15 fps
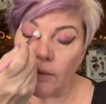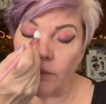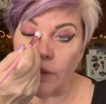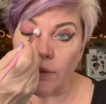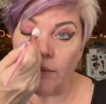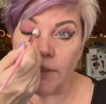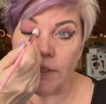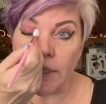
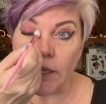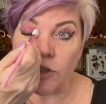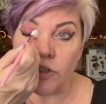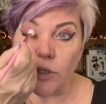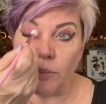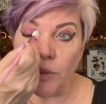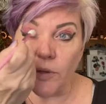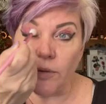of a sexually
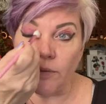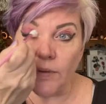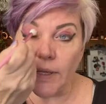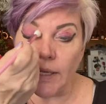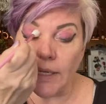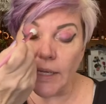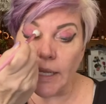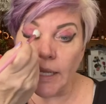
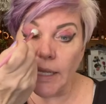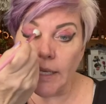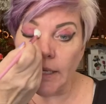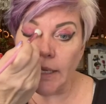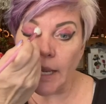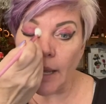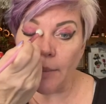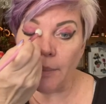motivated
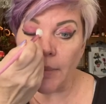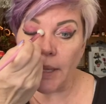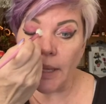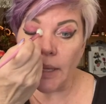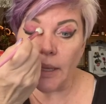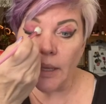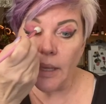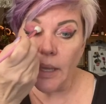
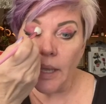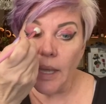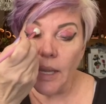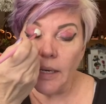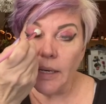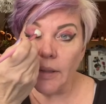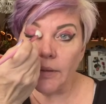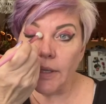kidnapping.
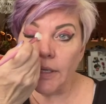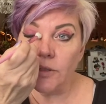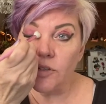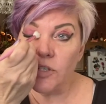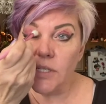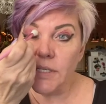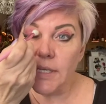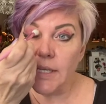Now, the
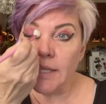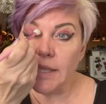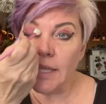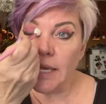interesting thing